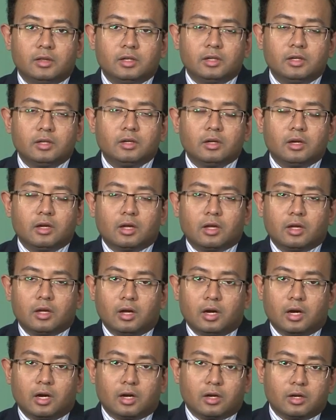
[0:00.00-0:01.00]
the
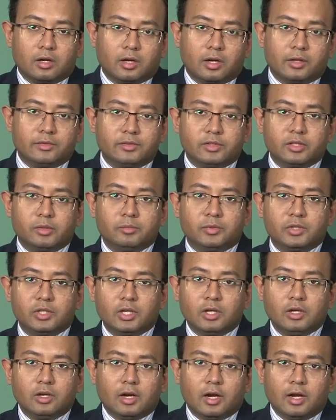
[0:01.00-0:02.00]
uh,
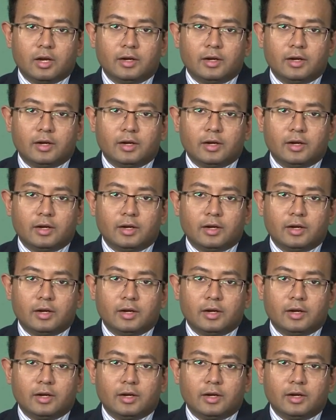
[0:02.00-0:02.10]
consumption,